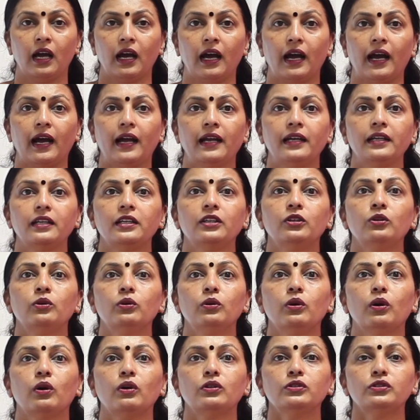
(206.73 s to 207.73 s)
And you will
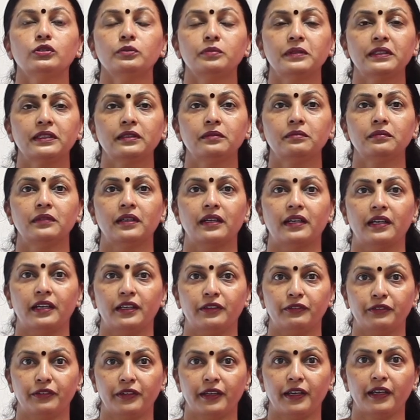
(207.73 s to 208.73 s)
also become
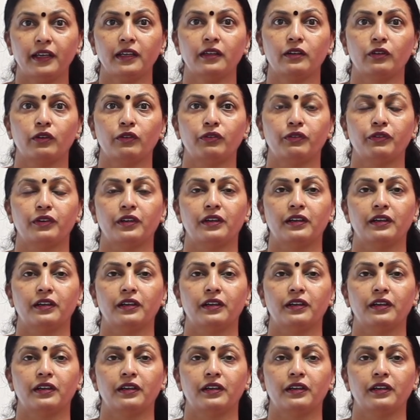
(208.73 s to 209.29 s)
aware of